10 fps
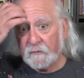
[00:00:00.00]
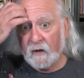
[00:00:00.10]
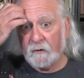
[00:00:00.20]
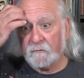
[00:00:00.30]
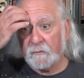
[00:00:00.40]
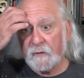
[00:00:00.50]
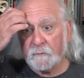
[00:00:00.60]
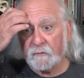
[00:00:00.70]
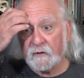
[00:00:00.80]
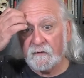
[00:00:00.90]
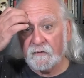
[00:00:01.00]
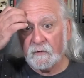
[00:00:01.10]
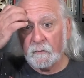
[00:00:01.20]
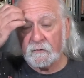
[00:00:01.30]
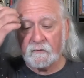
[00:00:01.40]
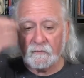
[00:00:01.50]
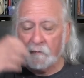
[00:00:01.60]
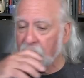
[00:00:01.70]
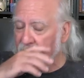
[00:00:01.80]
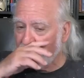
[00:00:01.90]
Uh, remember, even though it's a
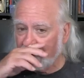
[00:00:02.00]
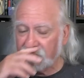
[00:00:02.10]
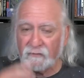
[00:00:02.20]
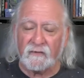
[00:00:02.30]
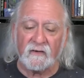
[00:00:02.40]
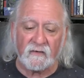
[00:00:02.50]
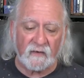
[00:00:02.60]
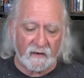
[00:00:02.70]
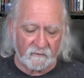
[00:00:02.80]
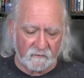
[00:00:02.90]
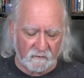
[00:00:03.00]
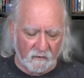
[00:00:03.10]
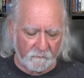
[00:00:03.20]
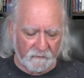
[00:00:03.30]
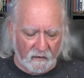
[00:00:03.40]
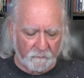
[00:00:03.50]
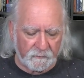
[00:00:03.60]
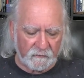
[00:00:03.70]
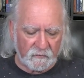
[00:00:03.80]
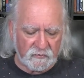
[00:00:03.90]
few days after the exact um,
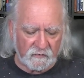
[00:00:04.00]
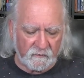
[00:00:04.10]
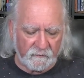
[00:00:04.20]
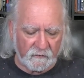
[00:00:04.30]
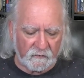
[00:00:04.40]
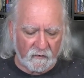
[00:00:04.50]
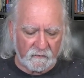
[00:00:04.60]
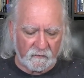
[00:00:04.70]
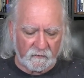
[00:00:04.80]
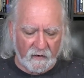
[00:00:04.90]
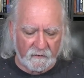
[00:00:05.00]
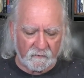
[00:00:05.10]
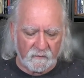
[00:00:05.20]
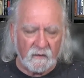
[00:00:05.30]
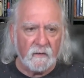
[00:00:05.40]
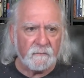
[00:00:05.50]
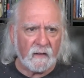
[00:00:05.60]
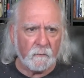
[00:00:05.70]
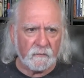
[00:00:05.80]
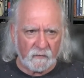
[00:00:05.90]
opposition of the sun to Saturn,
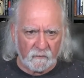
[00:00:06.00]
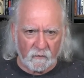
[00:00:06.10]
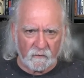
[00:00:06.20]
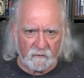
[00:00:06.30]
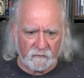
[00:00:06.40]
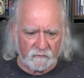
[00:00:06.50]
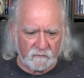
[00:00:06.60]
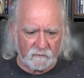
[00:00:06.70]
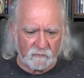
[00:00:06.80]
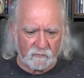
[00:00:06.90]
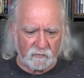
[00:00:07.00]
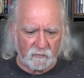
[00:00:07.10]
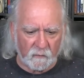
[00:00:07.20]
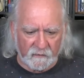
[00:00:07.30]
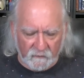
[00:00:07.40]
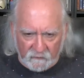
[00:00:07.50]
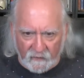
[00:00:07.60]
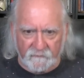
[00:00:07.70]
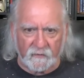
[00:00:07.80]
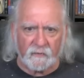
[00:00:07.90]
that was on August
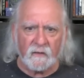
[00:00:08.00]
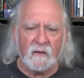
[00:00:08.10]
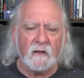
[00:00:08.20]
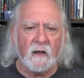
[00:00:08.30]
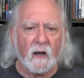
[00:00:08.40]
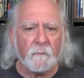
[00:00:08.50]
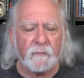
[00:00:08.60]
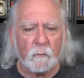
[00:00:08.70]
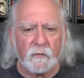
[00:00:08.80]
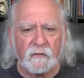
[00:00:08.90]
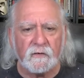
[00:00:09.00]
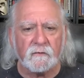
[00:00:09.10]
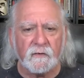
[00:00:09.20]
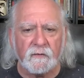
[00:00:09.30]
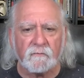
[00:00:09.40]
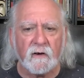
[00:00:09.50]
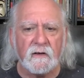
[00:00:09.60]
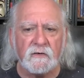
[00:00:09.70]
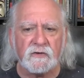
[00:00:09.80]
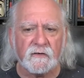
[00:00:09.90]
27th, um, we're still in the
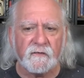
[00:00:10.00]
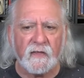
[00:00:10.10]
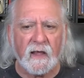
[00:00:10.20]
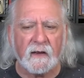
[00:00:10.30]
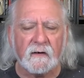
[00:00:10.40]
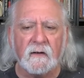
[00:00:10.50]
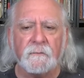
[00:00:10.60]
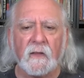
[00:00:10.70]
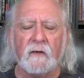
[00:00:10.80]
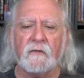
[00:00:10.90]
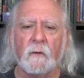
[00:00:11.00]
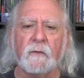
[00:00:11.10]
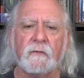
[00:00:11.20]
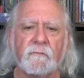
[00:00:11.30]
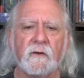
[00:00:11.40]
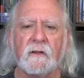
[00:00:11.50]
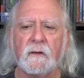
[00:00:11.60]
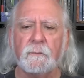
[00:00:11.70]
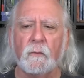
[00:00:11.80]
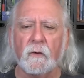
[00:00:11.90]
range of that. And so it's
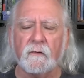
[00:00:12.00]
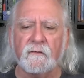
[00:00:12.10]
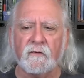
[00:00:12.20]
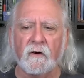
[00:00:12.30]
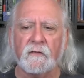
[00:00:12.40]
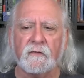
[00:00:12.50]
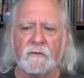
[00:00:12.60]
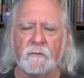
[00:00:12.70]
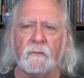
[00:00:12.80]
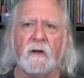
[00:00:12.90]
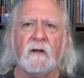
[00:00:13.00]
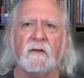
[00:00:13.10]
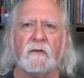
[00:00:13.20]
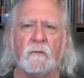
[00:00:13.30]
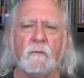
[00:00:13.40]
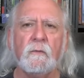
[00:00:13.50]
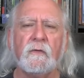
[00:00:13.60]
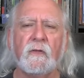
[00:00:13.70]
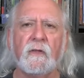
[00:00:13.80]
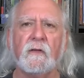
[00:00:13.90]
really important for us to
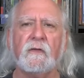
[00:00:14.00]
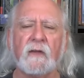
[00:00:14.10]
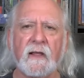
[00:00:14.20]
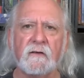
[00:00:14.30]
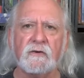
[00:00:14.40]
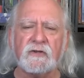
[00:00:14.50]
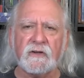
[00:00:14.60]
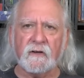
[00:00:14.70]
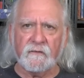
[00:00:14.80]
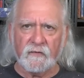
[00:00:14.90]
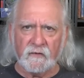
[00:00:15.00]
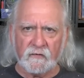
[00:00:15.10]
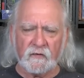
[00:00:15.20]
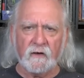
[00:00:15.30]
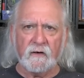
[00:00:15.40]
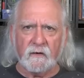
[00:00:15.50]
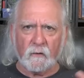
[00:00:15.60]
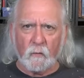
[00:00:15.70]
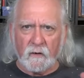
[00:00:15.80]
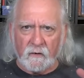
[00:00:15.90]
use this energy of the sun in
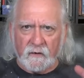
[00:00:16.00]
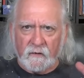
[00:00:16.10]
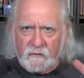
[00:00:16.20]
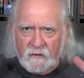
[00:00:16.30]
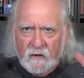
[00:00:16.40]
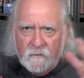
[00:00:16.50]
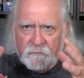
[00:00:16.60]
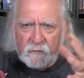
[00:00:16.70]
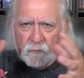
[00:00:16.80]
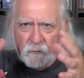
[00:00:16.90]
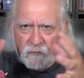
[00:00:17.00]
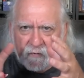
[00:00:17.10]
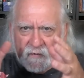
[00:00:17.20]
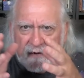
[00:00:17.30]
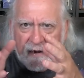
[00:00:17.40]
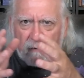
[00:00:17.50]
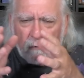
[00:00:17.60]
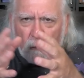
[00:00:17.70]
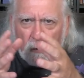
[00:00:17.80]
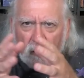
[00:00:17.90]
Aquarius to, to
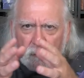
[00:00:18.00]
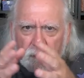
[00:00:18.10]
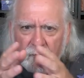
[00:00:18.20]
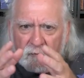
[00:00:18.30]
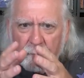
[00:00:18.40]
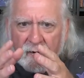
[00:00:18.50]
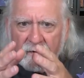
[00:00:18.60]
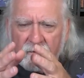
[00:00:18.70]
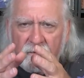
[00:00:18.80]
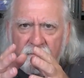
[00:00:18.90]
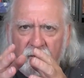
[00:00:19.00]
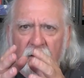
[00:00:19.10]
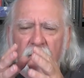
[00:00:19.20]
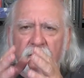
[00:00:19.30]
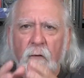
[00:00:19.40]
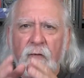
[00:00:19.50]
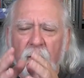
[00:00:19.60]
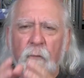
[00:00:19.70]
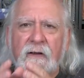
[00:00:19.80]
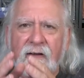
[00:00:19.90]
narrow our perspective so
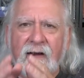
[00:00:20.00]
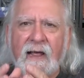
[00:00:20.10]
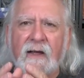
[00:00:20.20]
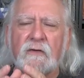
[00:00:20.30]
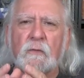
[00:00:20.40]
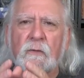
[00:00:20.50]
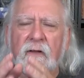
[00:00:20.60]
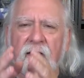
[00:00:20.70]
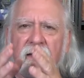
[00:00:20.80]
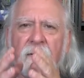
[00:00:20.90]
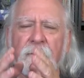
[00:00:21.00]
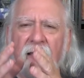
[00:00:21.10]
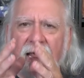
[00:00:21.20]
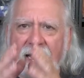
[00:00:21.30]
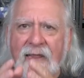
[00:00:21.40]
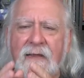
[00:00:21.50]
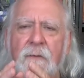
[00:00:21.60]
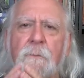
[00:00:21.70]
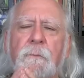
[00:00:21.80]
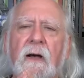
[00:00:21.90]
that we can actually
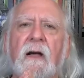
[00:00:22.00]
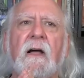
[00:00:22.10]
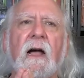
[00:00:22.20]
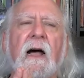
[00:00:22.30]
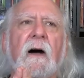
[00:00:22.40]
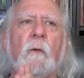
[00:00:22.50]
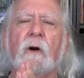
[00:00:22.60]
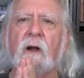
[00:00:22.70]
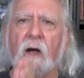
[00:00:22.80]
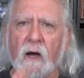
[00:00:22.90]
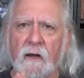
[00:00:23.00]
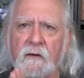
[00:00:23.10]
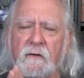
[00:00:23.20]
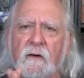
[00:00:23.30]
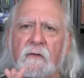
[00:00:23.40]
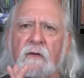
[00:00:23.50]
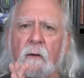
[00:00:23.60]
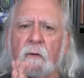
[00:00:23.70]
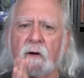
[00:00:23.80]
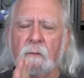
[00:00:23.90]
aim our kindness,
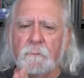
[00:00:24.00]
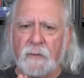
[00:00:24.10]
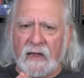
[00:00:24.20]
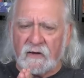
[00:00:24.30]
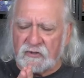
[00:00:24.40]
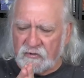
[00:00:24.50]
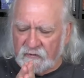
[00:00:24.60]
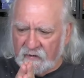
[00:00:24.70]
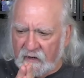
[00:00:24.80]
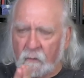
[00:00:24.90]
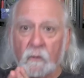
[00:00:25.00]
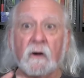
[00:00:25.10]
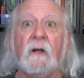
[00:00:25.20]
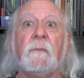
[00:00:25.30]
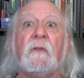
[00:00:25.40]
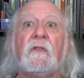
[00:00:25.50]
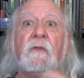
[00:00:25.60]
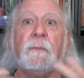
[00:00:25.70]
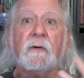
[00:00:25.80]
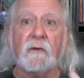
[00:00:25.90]
our compassion, our
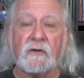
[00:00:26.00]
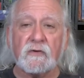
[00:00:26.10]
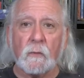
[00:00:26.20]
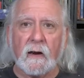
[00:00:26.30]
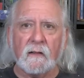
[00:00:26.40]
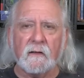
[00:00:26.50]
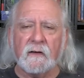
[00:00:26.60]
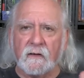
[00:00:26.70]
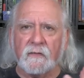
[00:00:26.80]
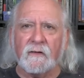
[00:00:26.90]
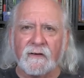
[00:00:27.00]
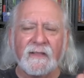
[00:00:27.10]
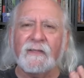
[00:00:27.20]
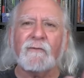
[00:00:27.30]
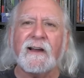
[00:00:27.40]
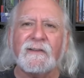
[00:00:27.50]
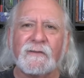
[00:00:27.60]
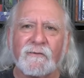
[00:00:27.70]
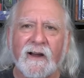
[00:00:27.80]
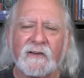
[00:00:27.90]
spirituality in the in the right
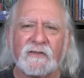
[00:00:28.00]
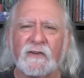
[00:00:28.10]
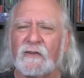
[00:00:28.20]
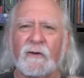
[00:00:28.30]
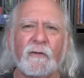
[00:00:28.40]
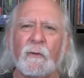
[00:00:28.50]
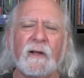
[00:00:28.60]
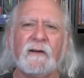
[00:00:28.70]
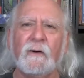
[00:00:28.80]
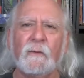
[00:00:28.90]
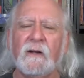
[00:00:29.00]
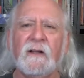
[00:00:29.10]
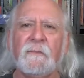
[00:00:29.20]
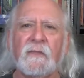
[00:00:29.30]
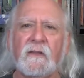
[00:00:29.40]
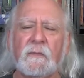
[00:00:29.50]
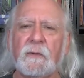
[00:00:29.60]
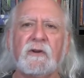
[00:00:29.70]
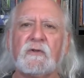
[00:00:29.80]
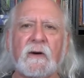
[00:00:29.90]
directions. Although I know
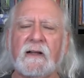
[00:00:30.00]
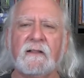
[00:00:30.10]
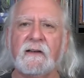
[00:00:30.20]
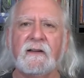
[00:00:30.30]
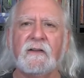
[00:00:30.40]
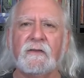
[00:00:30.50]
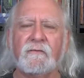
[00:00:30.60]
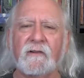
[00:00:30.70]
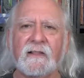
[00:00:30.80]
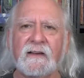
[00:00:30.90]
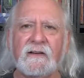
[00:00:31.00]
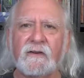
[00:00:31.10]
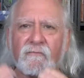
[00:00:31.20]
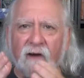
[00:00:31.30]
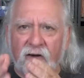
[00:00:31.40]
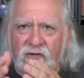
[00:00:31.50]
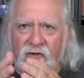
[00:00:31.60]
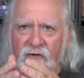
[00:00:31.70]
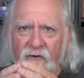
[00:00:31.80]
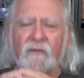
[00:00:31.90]
spirituality isn't really
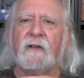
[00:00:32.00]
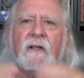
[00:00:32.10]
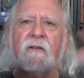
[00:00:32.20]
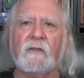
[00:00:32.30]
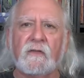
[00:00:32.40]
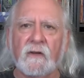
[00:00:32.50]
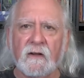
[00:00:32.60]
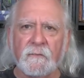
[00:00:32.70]
directional, it's